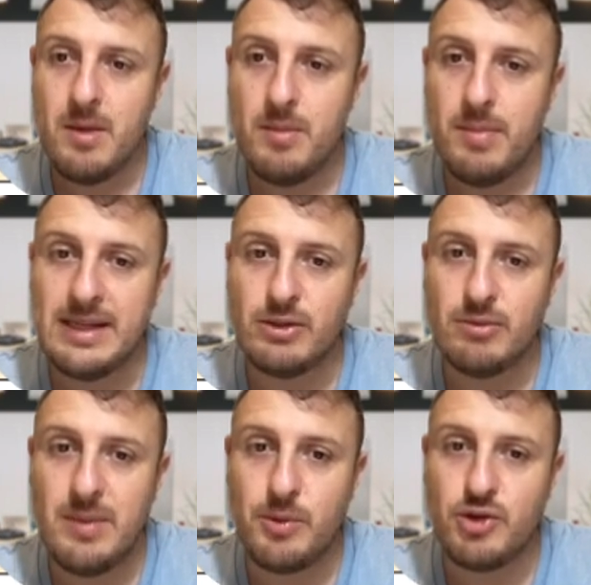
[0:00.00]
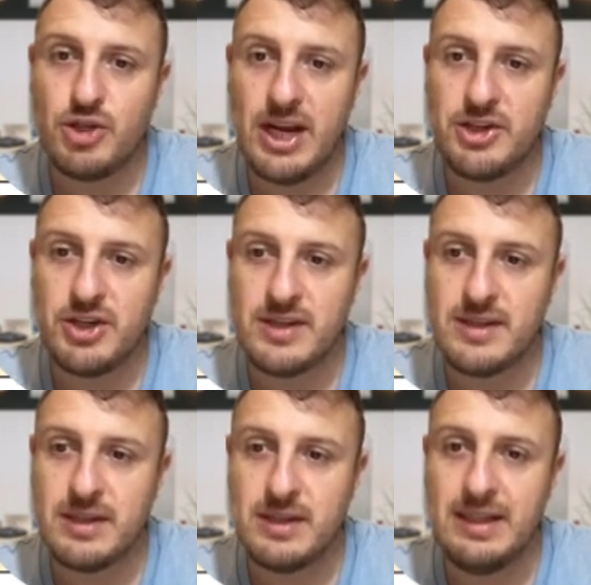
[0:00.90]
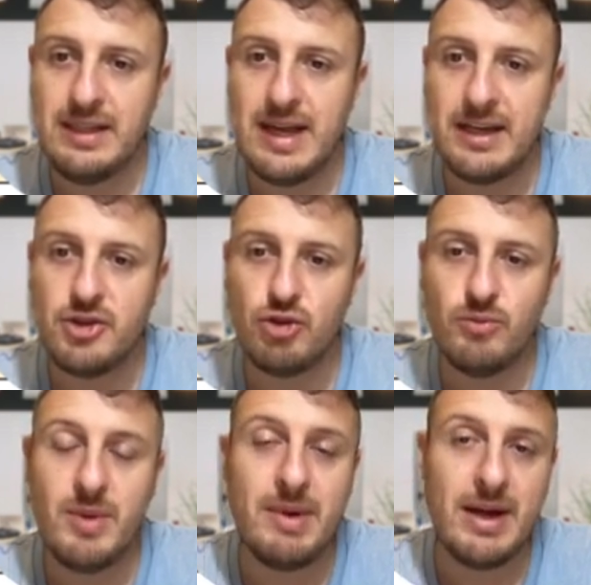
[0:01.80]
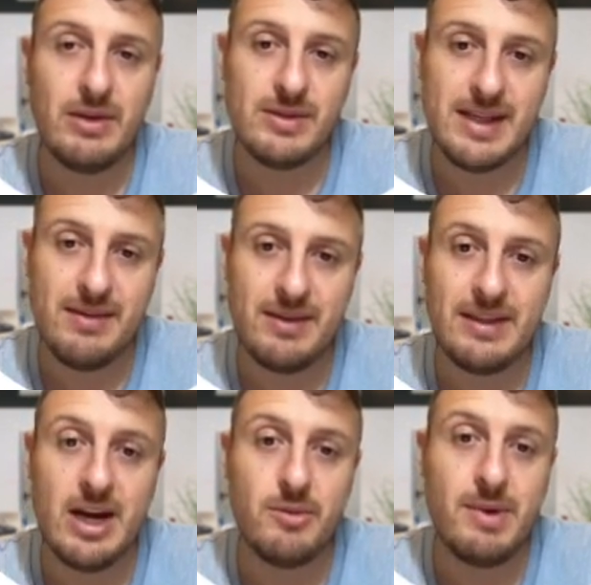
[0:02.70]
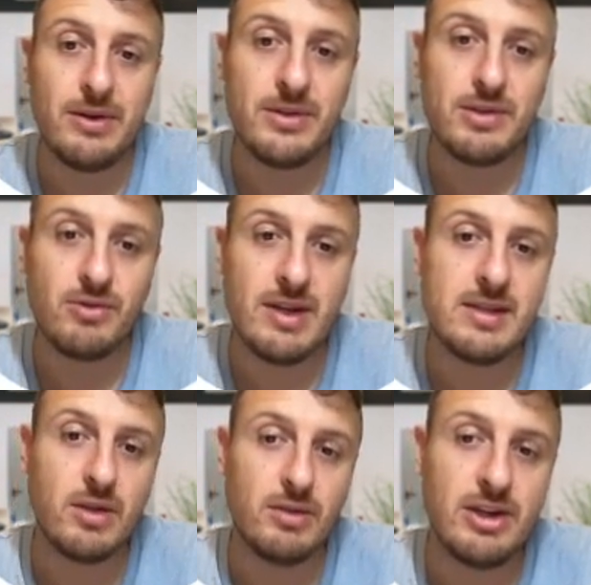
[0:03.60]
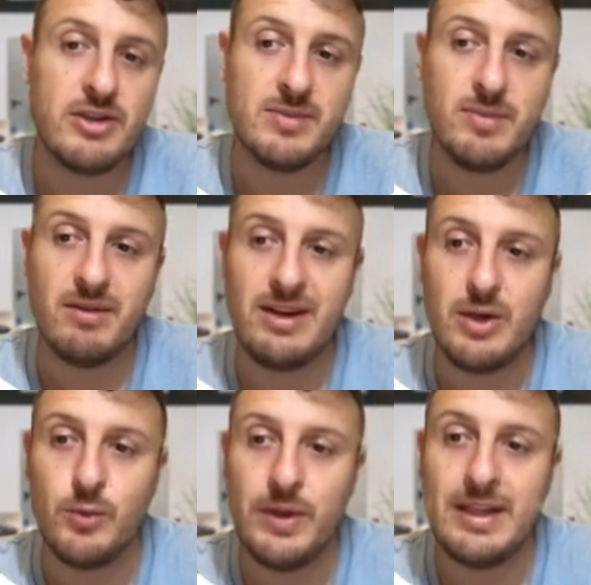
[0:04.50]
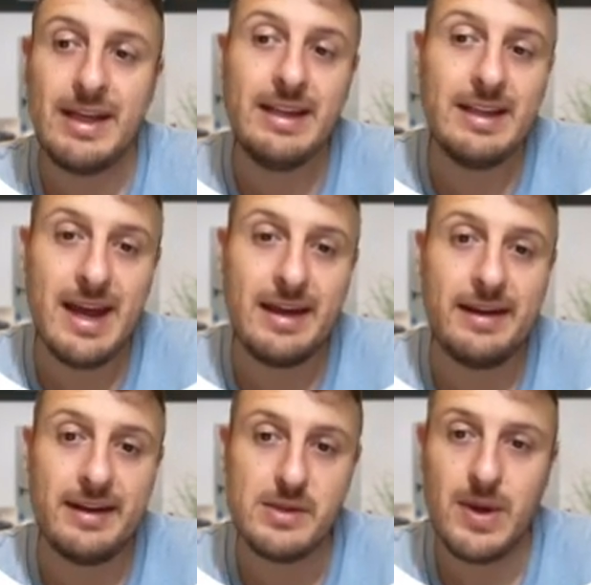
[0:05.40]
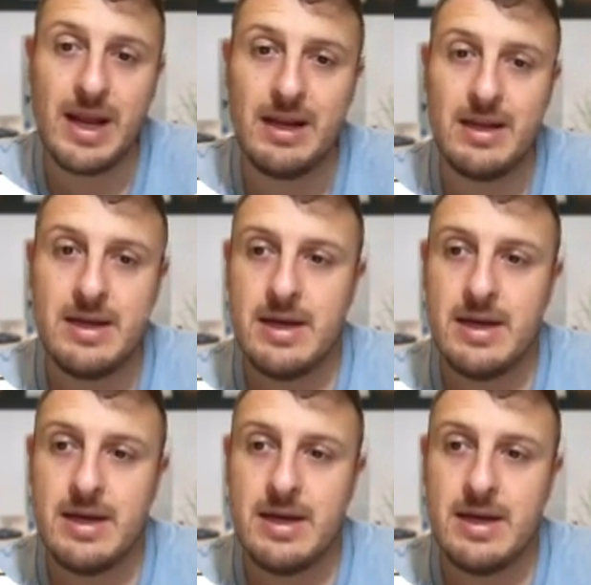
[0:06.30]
Based on my projections, Indiana should be minus seven. They are minus three. So there is small value with Indiana as well.